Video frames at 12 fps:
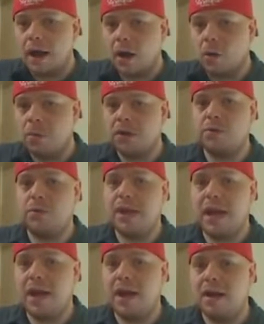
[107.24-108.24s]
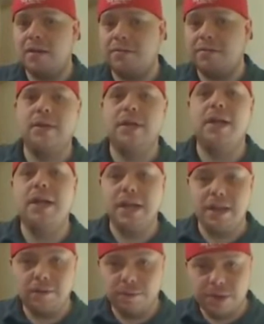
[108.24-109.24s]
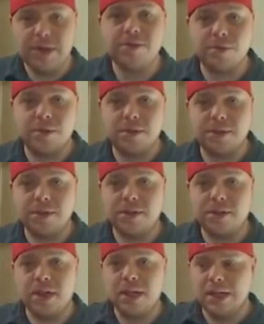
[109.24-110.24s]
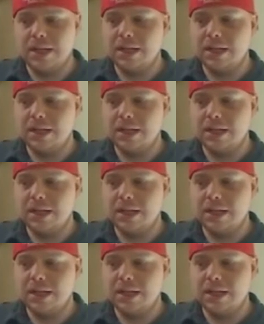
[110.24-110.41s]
how much we have in resources